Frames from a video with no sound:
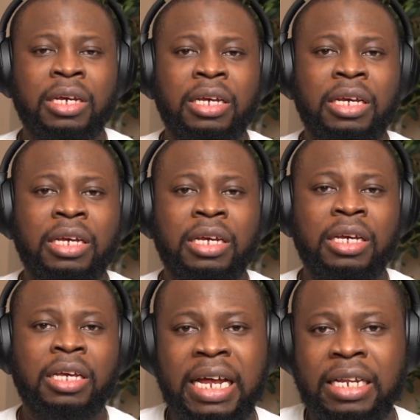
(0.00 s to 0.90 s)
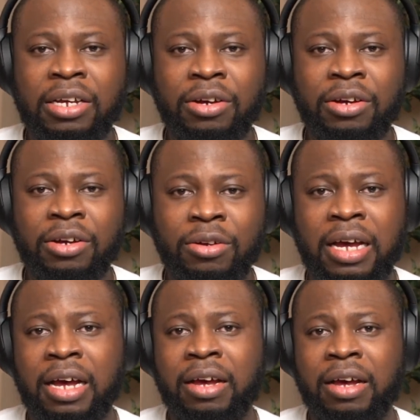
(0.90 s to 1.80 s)
It could be that they also
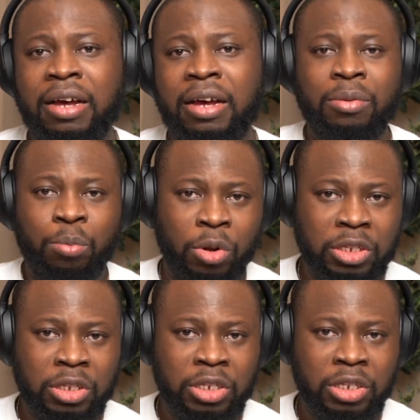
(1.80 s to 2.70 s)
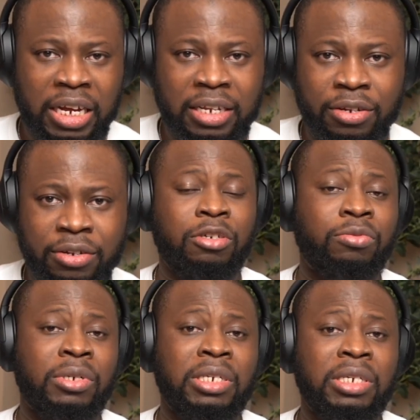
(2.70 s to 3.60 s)
have multiple channels through
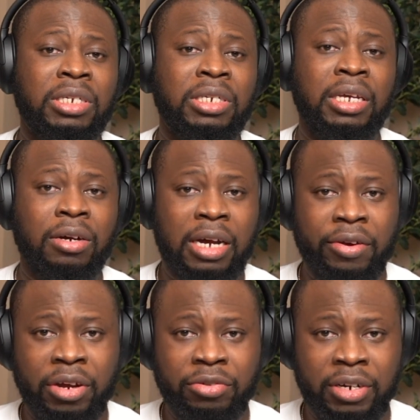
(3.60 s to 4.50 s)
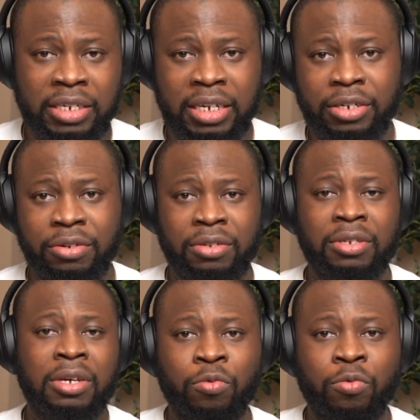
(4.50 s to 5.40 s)
which they carry out transactions.
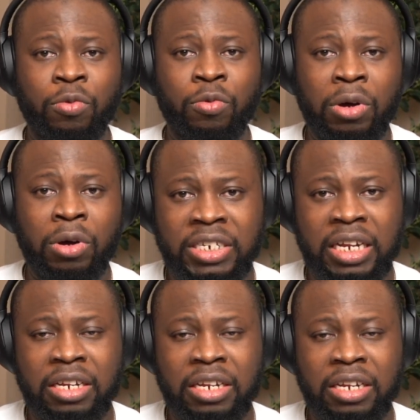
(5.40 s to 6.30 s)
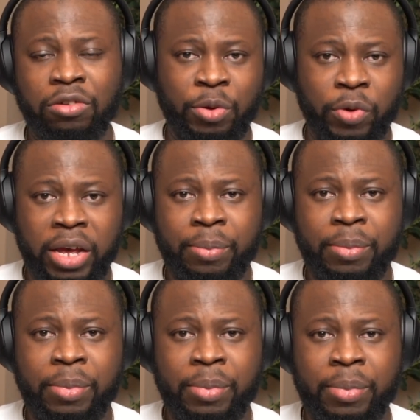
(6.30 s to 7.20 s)
One of the channel could be web,
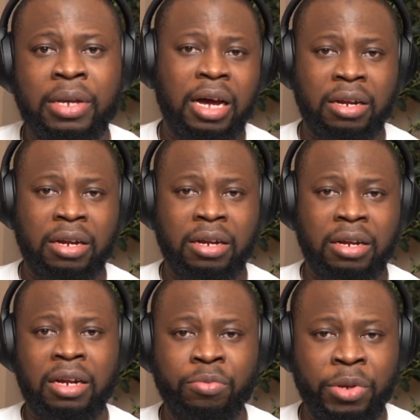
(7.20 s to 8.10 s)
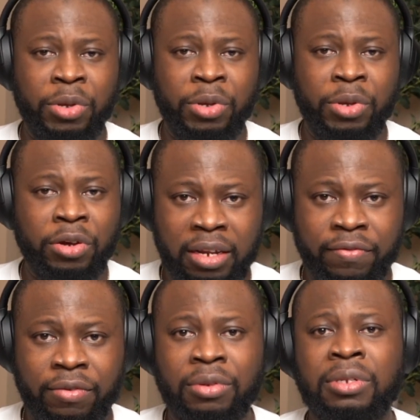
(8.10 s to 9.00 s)
another one could be over
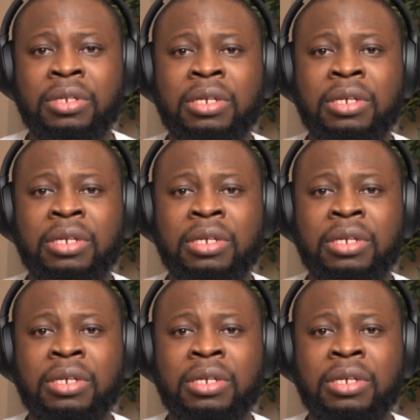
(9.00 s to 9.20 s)
telephone.